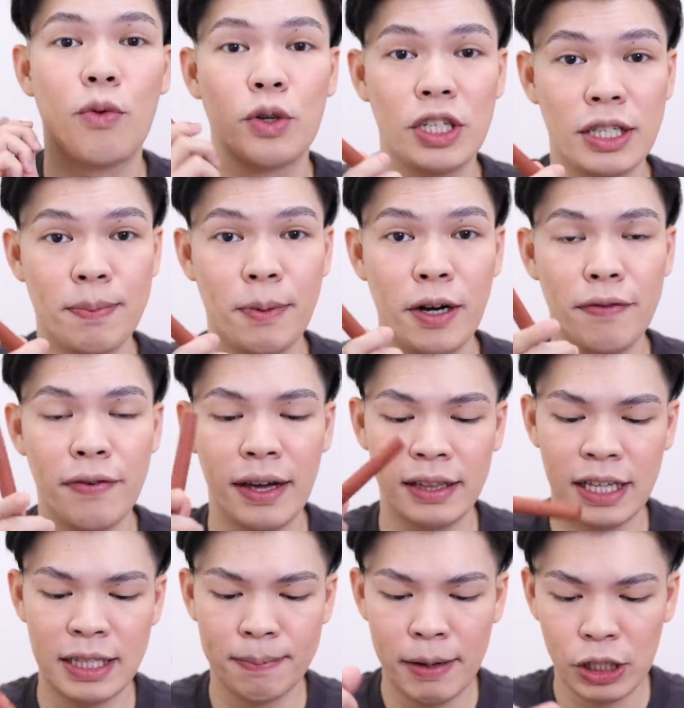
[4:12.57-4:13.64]
Which is perfect,
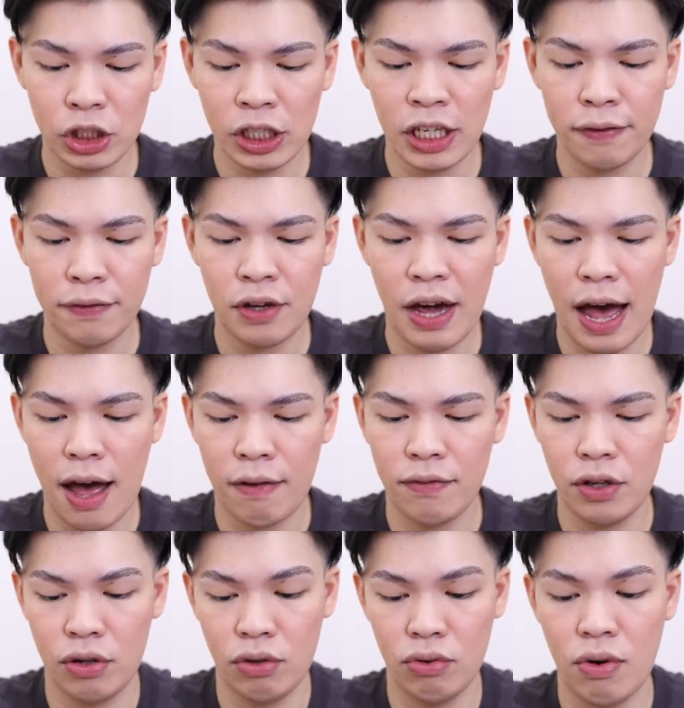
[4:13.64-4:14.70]
especially if you have,
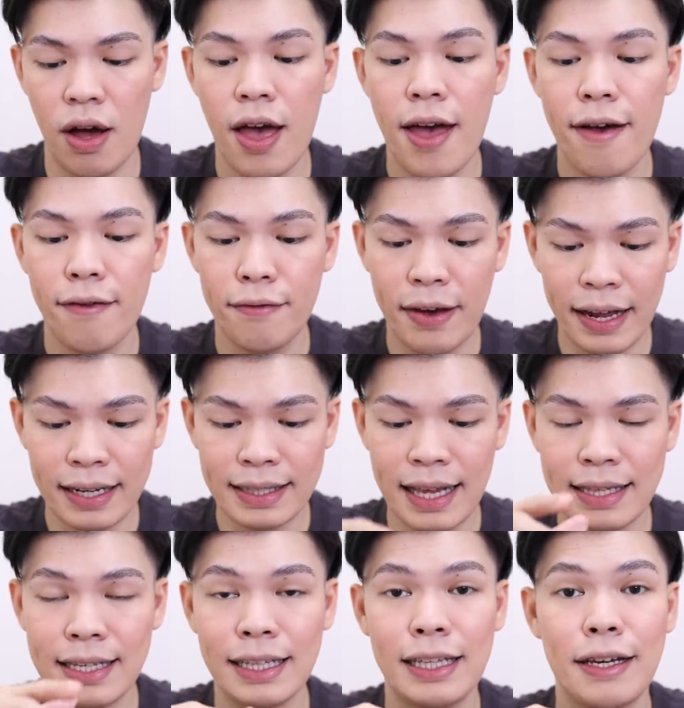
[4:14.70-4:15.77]
you know, very
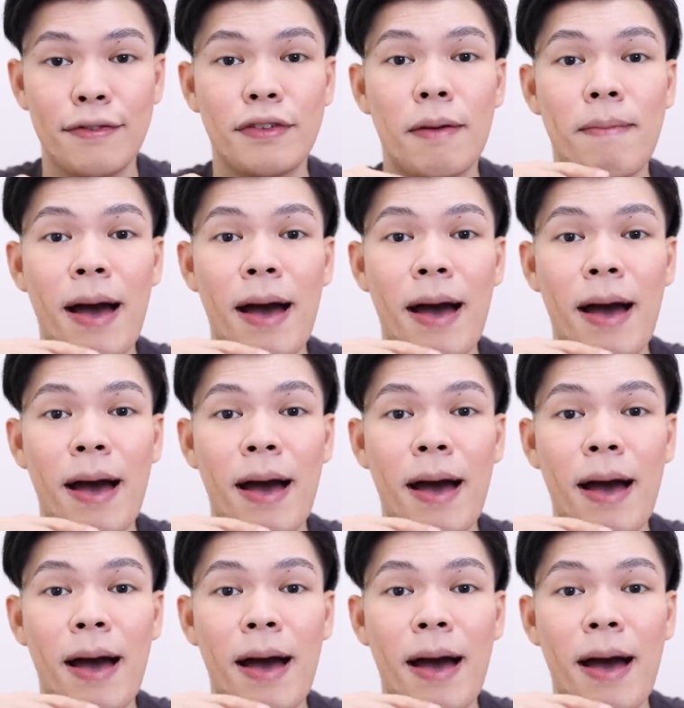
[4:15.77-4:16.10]
sensitive na